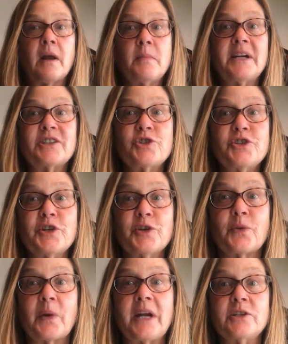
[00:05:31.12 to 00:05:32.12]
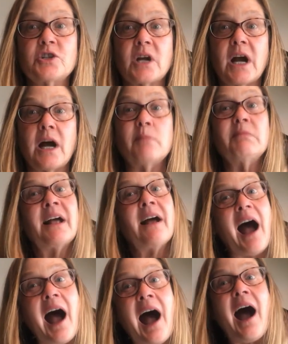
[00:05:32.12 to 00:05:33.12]
Bet you did a great job.
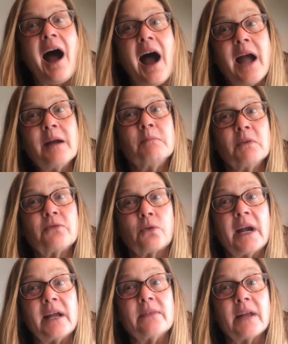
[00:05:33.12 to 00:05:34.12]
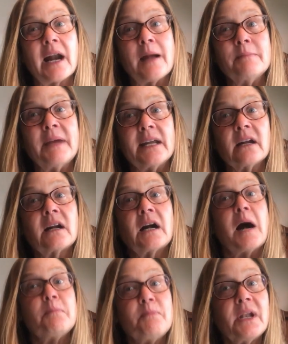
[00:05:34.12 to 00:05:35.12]
I am afraid that I made a
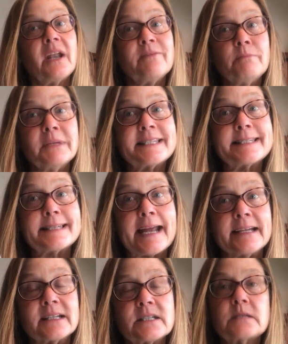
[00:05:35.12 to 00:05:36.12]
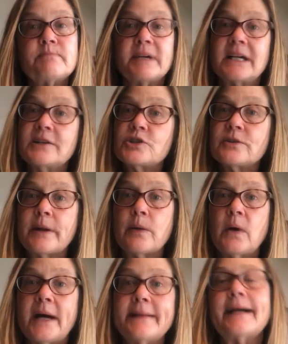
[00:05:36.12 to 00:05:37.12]
couple of mistakes because you know
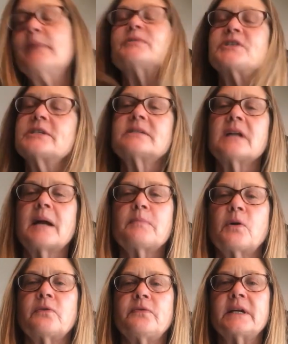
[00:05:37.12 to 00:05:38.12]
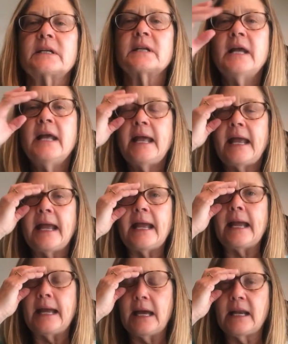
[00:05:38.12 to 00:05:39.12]
what? I'm just not perfect
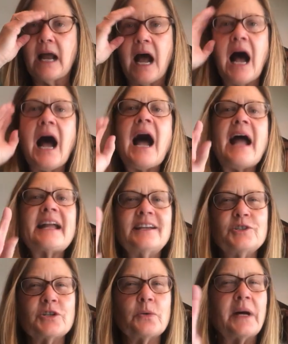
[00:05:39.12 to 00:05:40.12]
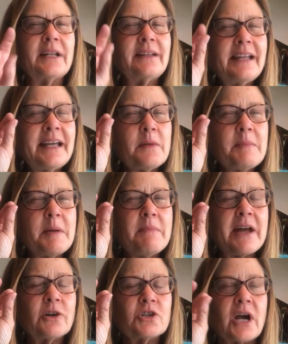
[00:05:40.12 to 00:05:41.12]
and I can do a little bit
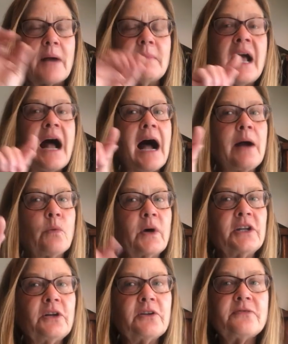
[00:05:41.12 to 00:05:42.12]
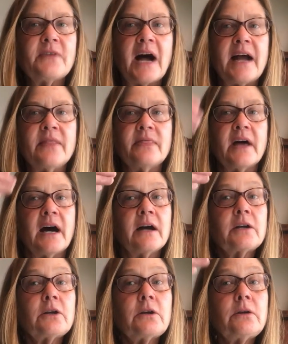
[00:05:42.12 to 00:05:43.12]
better job. I want you to find the
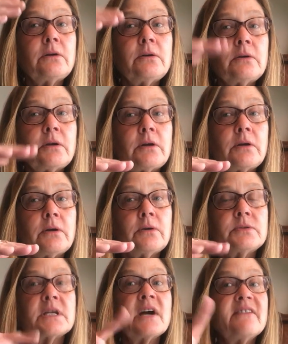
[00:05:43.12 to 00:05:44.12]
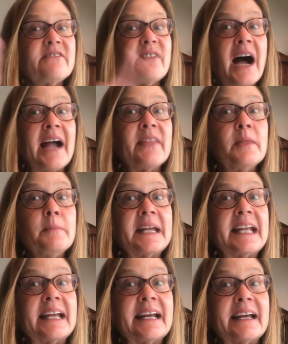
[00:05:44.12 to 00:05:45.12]
cuckoos, find them
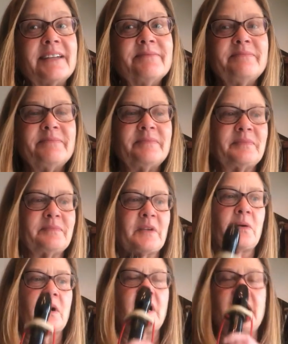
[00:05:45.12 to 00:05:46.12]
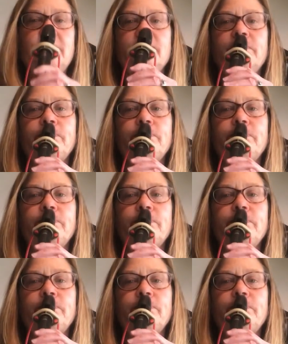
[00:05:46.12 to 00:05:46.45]
again. All right?